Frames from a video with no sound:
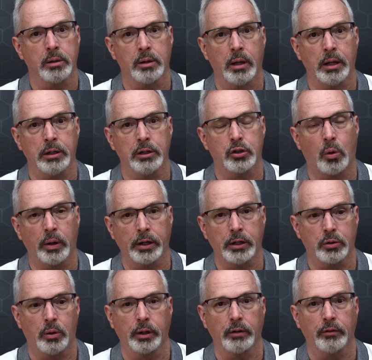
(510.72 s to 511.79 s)
in
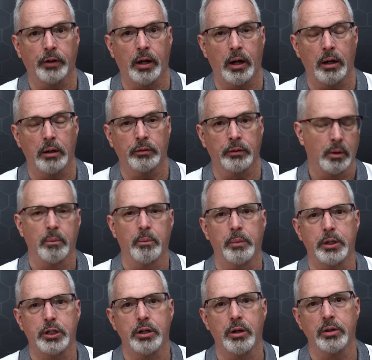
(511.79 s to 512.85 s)
2025.
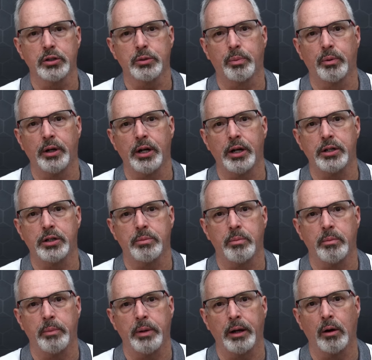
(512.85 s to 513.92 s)
But you know, this bridge
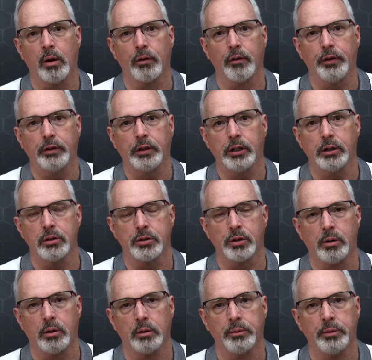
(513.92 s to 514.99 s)
being over 50 years
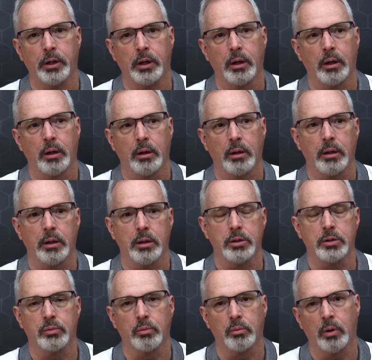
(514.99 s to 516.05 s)
old
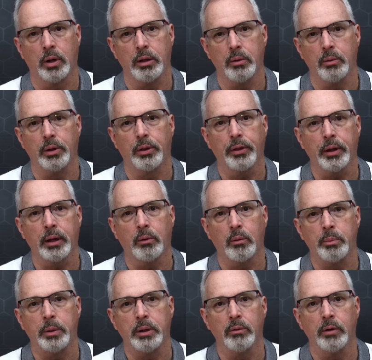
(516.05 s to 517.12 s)
is what you would think
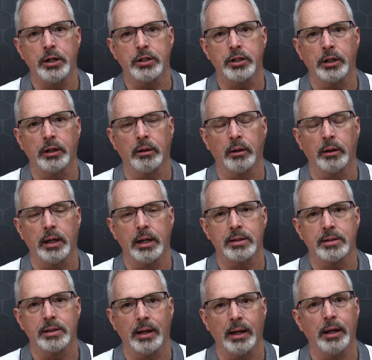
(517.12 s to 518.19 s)
would be reaching
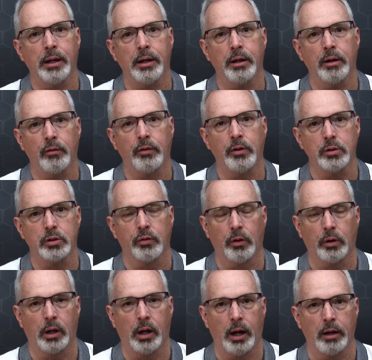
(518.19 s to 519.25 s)
its end of
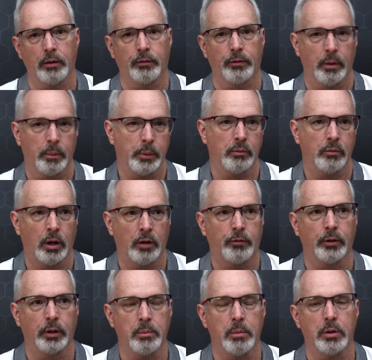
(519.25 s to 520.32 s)
useful life. I mean,
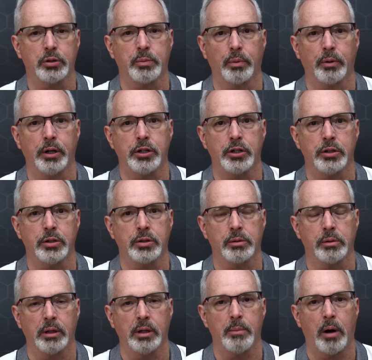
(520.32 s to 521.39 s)
roughly most bridges
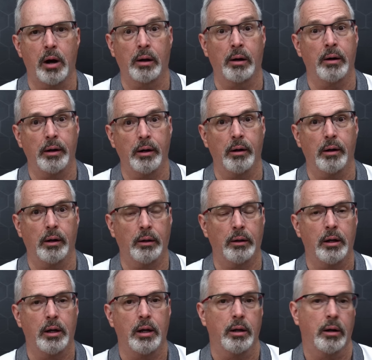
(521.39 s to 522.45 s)
in the modern era
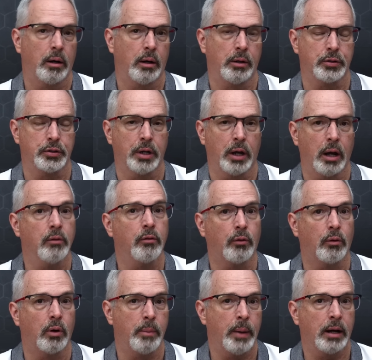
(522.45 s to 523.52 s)
are designed
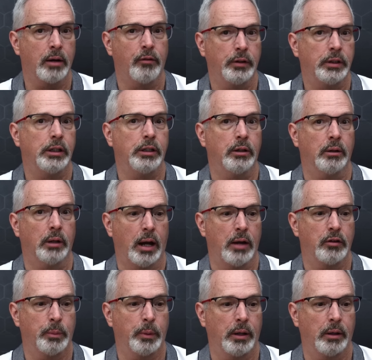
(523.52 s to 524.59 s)
for about a 50 year
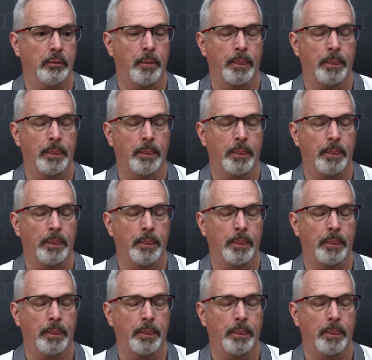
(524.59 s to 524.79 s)
lifespan,